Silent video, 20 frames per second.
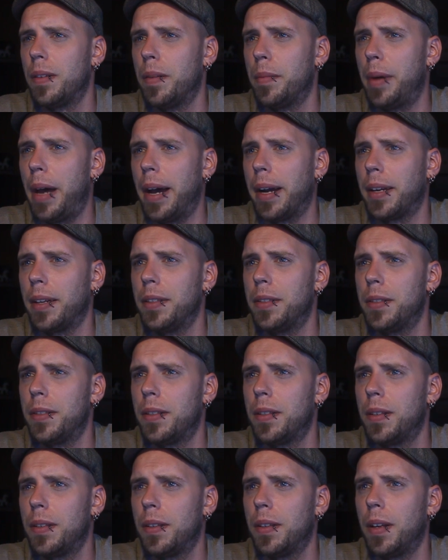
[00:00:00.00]
package
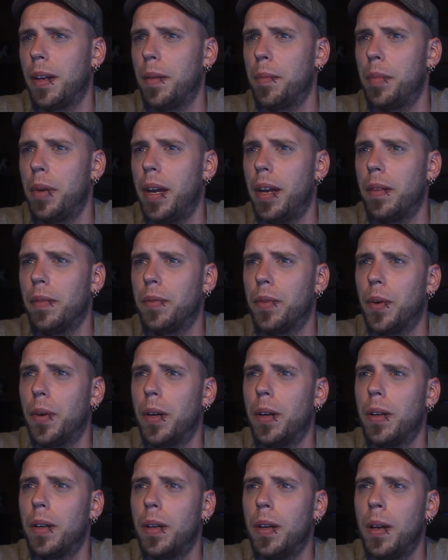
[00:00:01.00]
that I'm paying
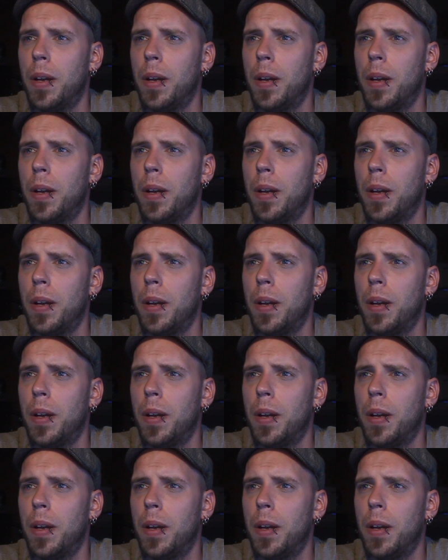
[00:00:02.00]
for.